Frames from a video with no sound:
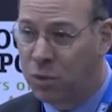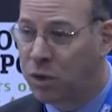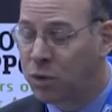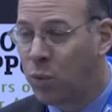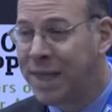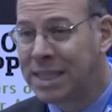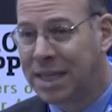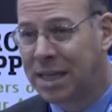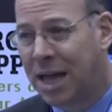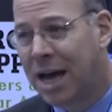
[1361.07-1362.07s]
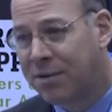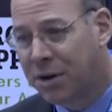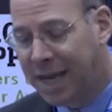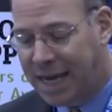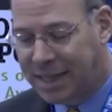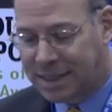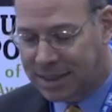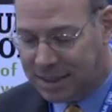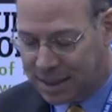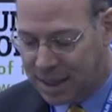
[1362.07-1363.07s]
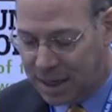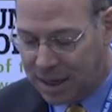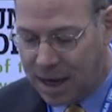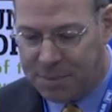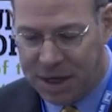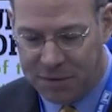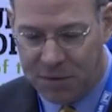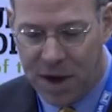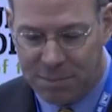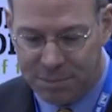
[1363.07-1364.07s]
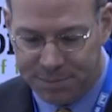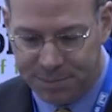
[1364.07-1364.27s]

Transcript: where we see a lot of our cases coming from.